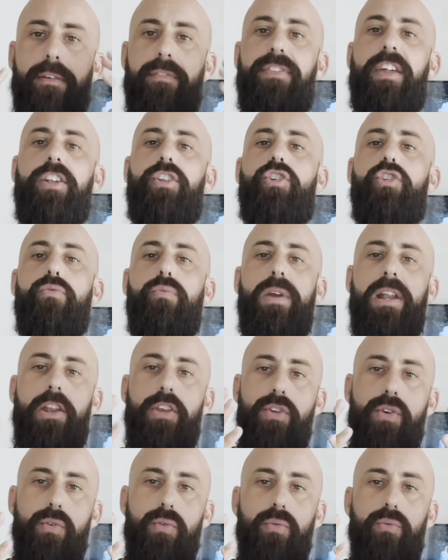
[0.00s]
that you will
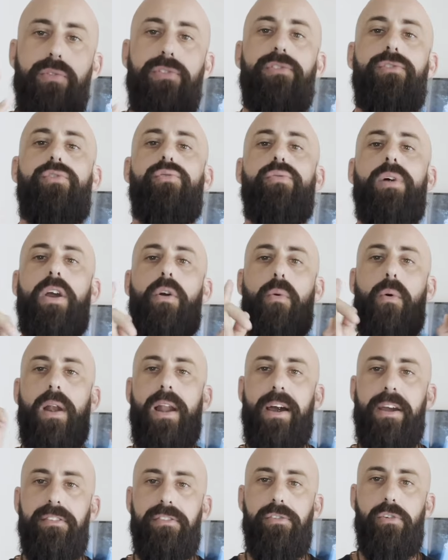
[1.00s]
use to
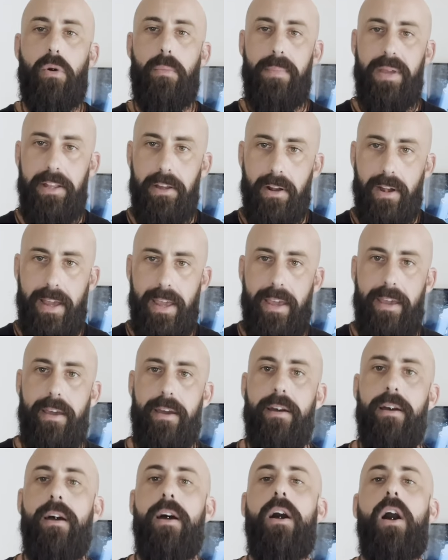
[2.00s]
equalize your middle
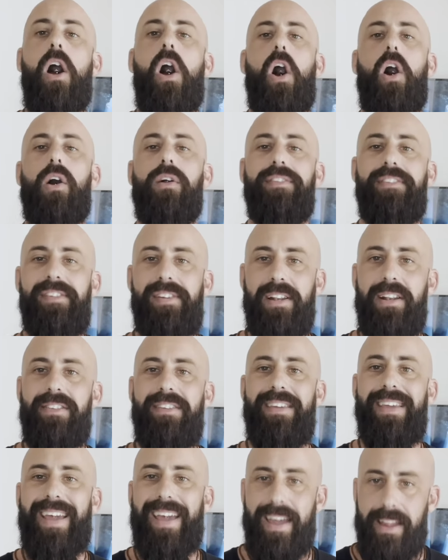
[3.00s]
ear until
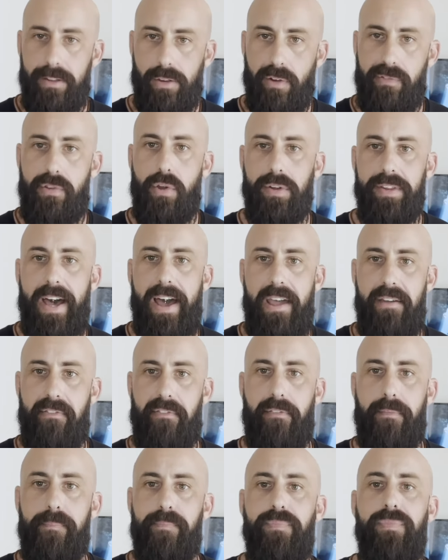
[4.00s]
the end of your dive.